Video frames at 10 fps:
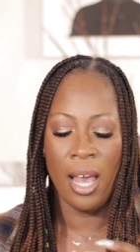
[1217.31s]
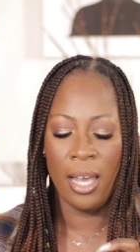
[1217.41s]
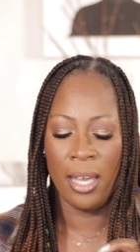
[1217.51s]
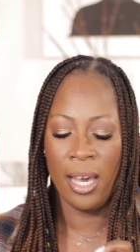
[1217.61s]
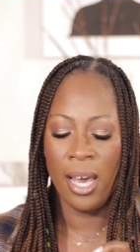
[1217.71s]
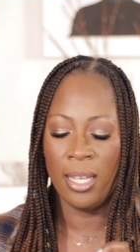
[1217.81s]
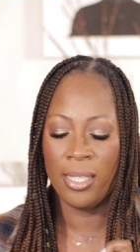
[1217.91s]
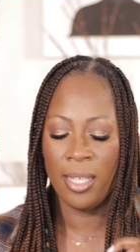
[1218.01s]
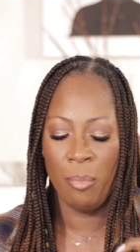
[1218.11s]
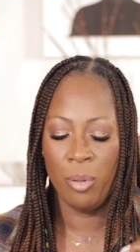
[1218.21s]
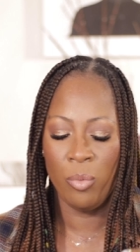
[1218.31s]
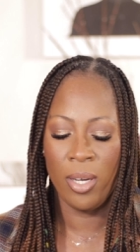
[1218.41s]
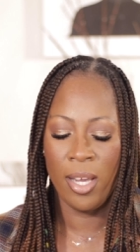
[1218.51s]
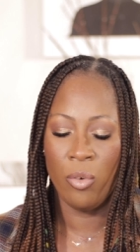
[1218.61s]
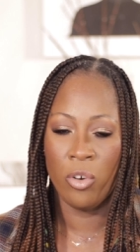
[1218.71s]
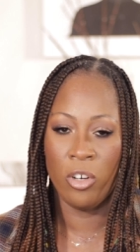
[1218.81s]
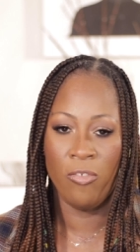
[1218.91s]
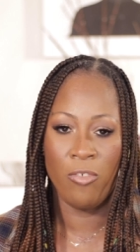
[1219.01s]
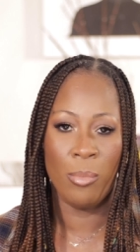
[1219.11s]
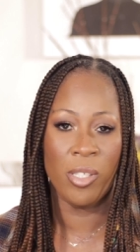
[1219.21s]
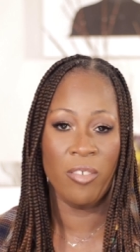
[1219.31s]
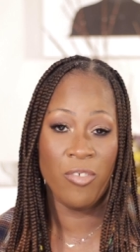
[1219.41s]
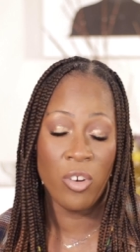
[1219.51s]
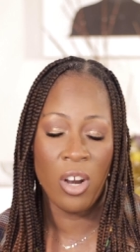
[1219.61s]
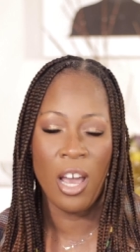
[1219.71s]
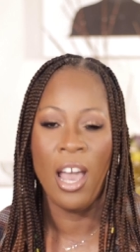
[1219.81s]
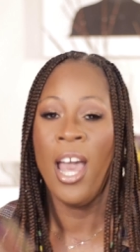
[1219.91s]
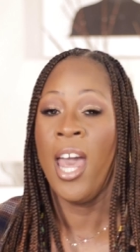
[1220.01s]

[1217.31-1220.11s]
I got a sample when I ordered from Sephora